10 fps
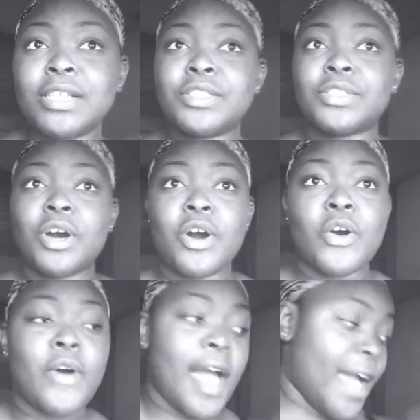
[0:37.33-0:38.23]
so
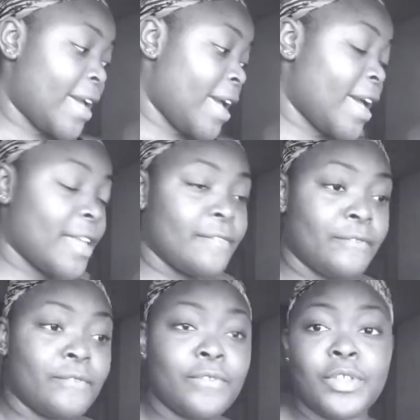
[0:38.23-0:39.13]
I can't
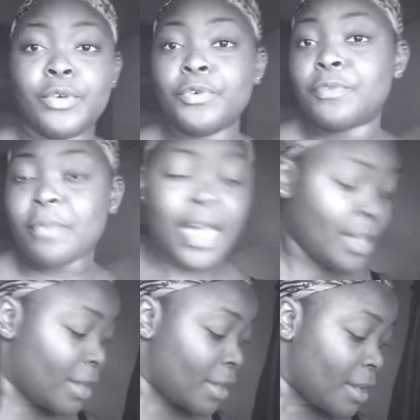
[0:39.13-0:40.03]
use my